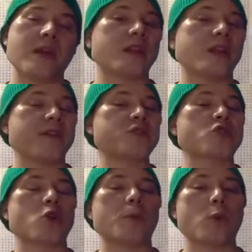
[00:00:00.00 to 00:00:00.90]
at the left
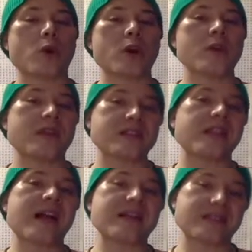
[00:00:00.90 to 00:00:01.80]
sternal border. That's
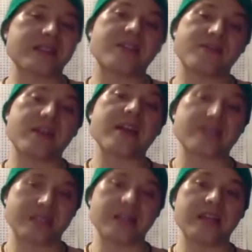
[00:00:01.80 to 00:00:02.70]
classically a V
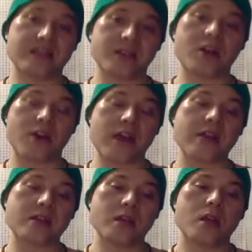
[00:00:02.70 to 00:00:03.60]
S D, all
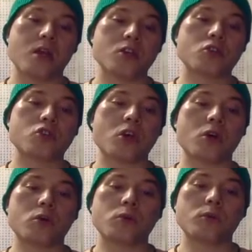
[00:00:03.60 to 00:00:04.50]
right?
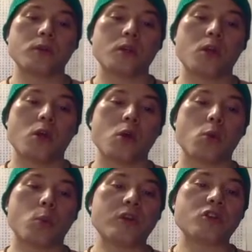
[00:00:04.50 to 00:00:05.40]
So
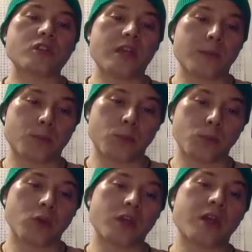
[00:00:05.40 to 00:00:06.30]
we just keep
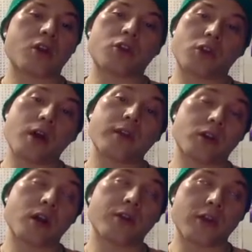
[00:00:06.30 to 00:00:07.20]
looking at other,
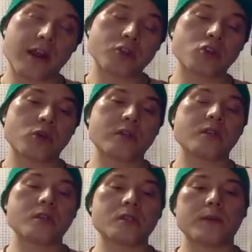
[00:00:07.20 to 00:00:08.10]
other, other answer
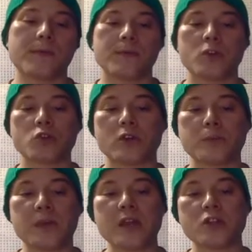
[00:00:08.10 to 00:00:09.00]
choices. Choice
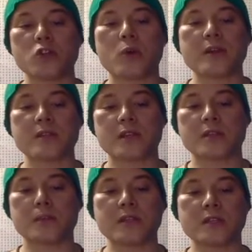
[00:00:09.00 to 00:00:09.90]
B, two on
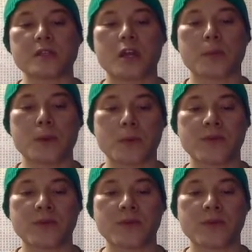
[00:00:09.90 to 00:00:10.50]
six, midsystolic murmur,